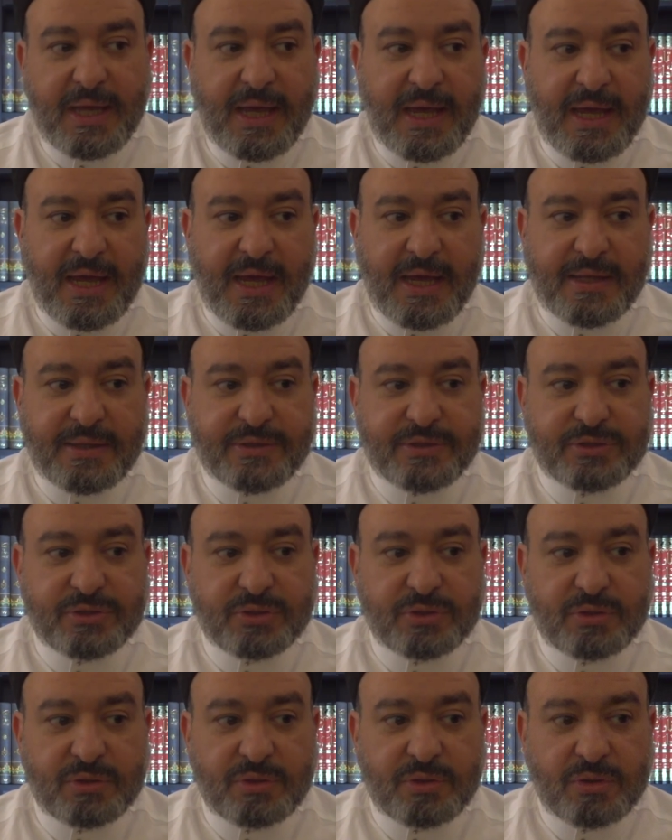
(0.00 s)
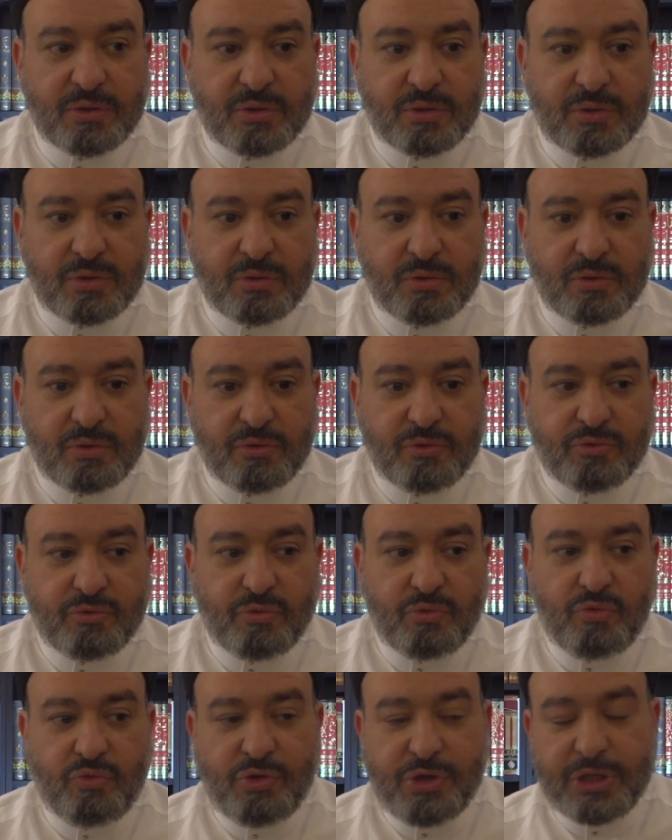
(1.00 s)
And
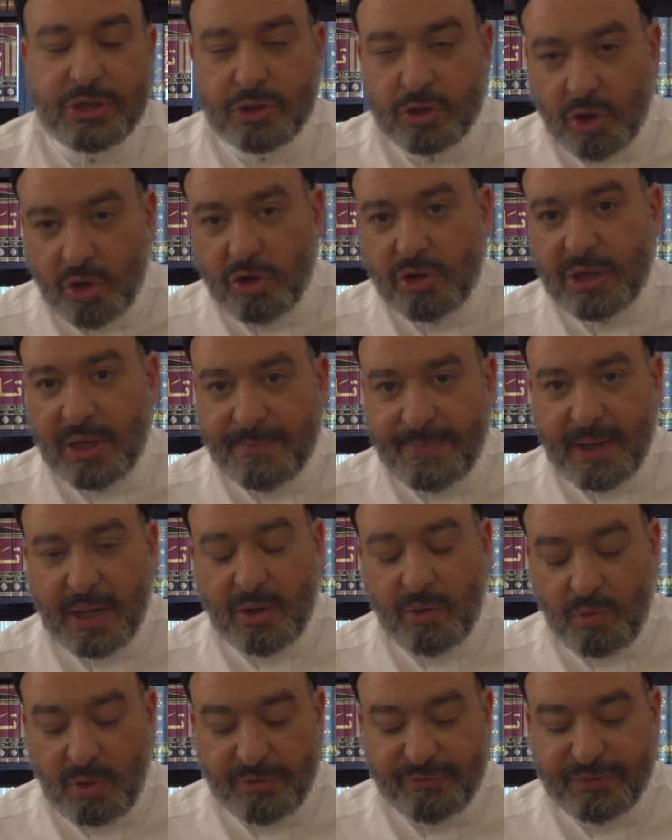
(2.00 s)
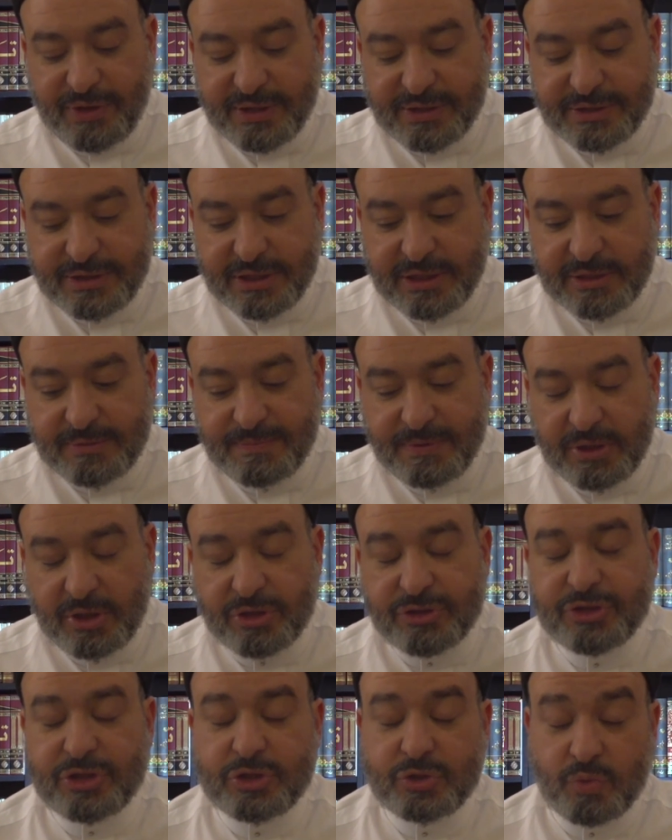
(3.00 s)
we learn about what they did
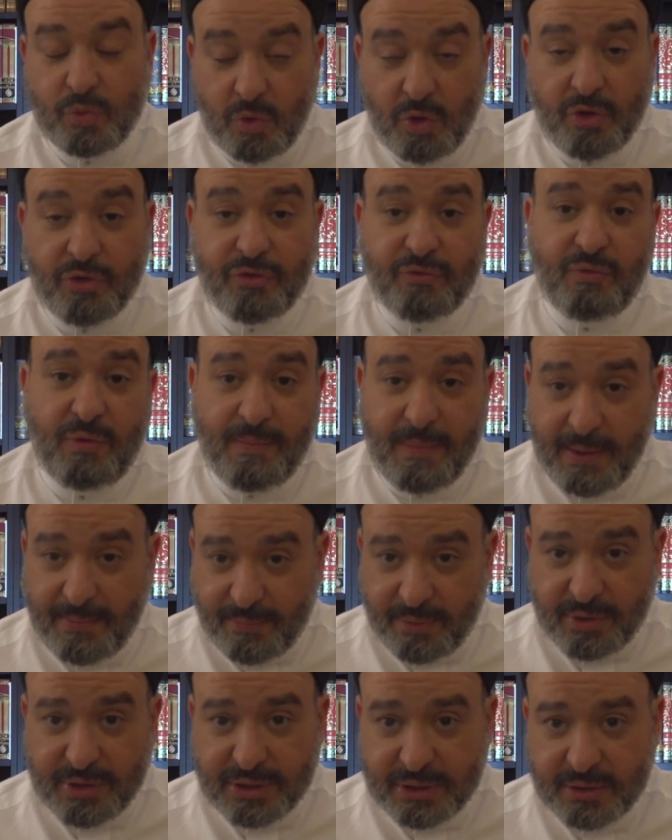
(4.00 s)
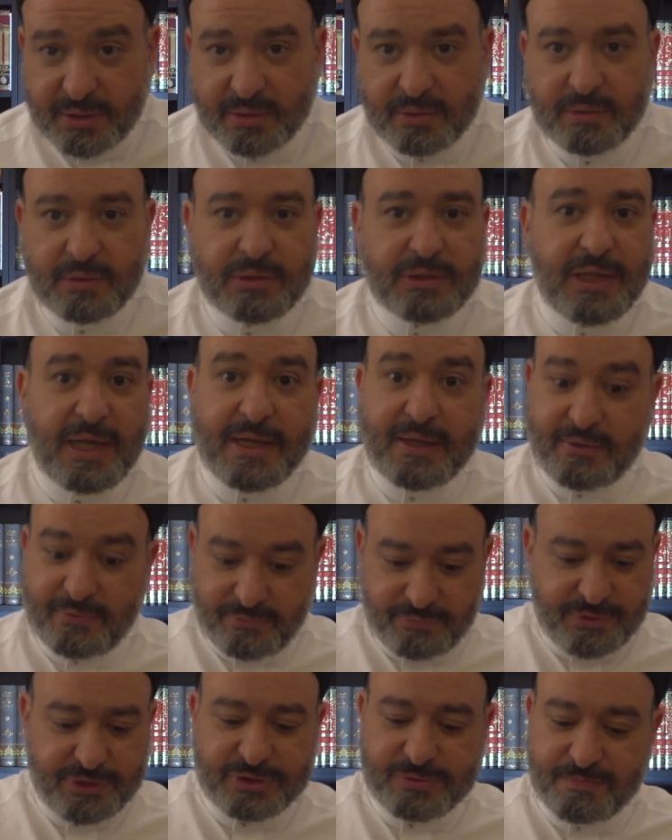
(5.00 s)
because it's worth remembering. like
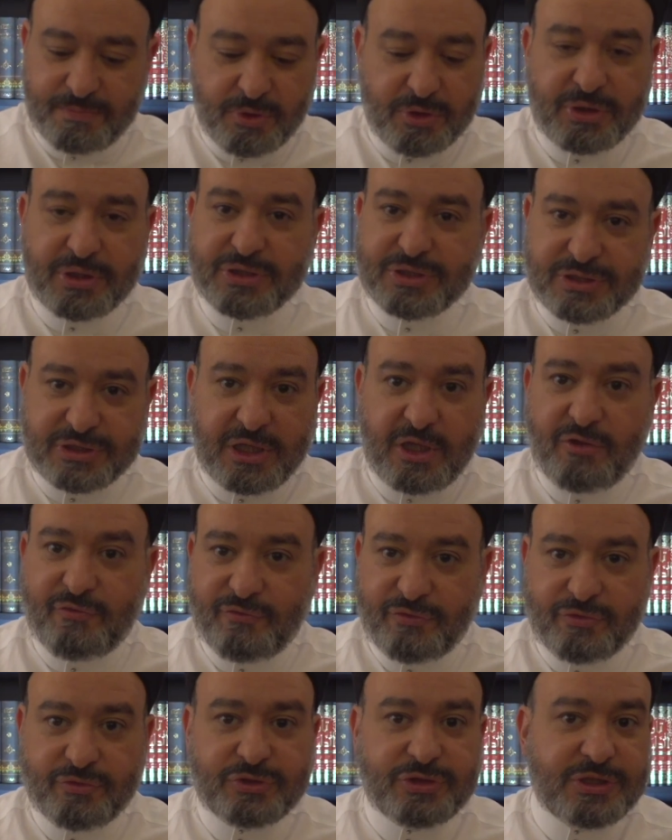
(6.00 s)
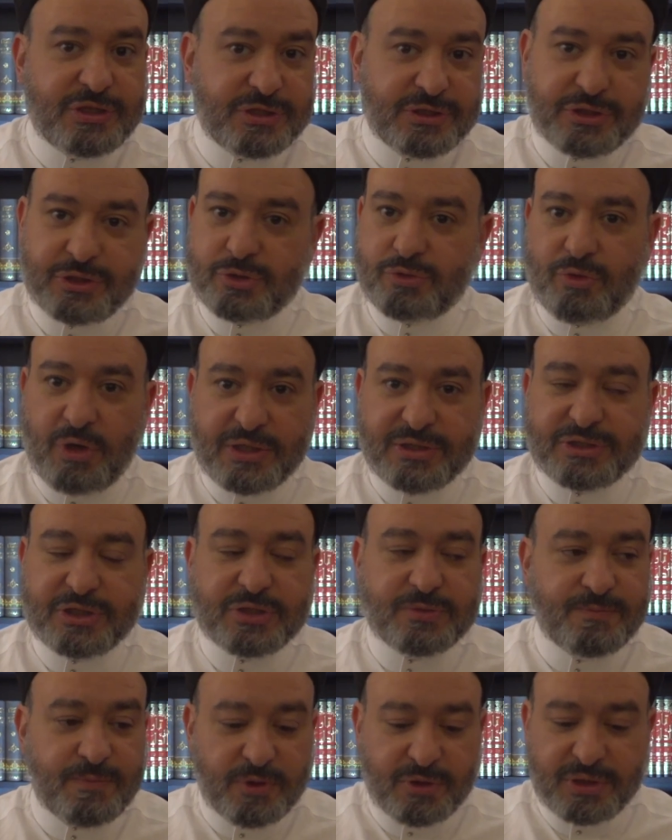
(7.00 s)
this book itself. Thucydides writes
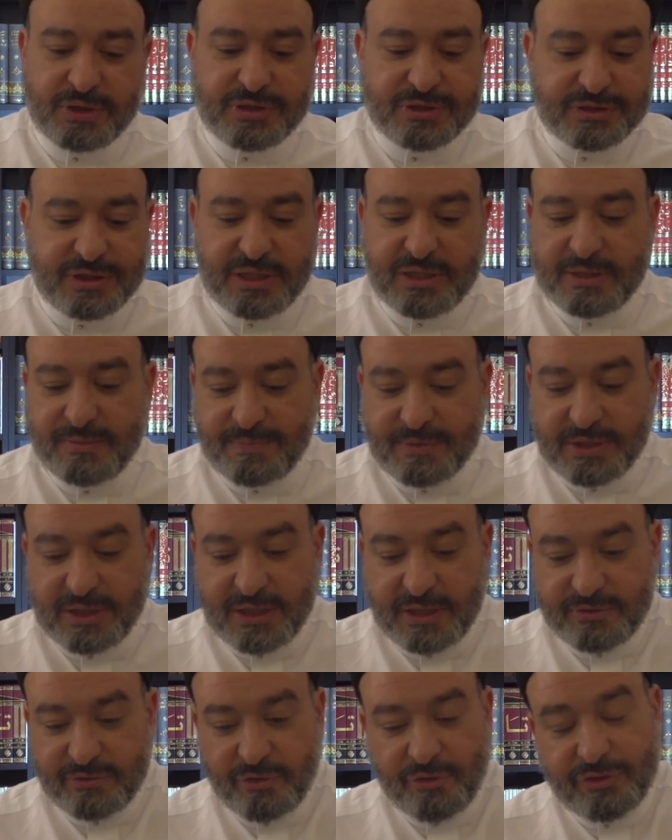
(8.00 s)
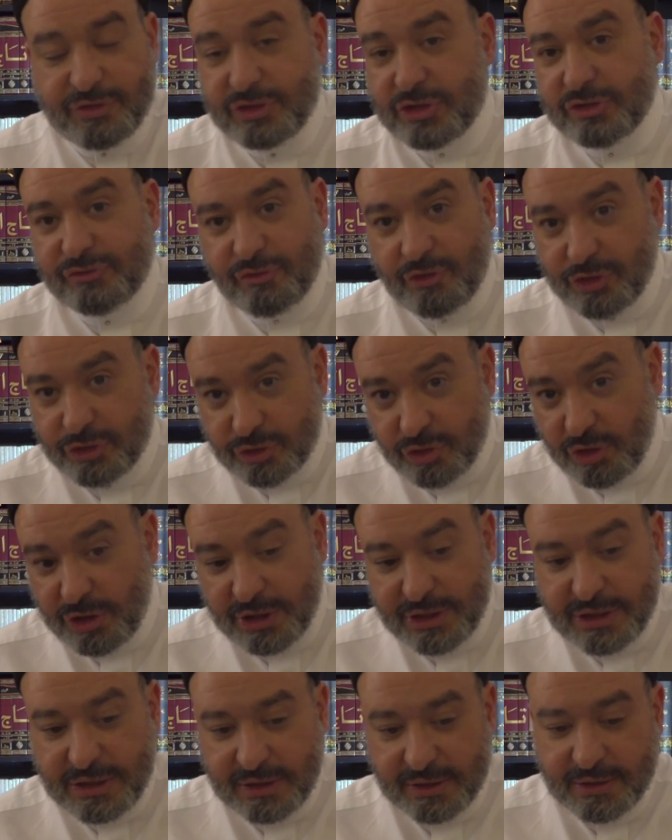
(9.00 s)
this book, and he said in the beginning, this is for
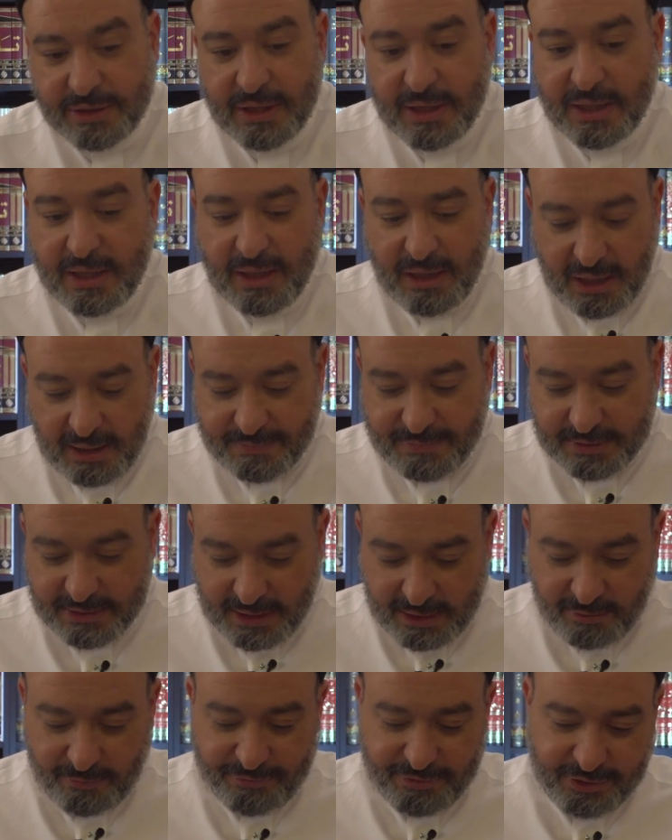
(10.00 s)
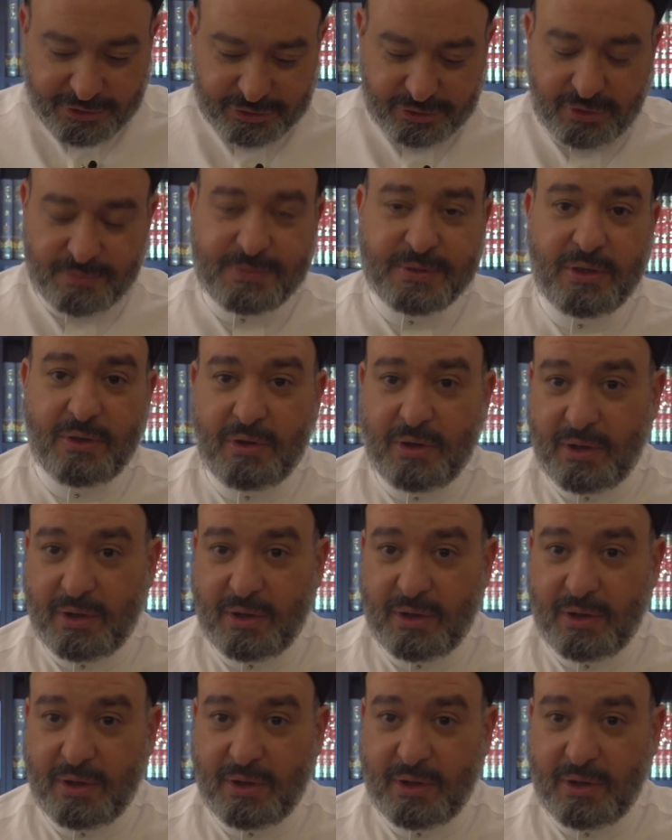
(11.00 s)
eternity. And I mean, I don't think it's going to be,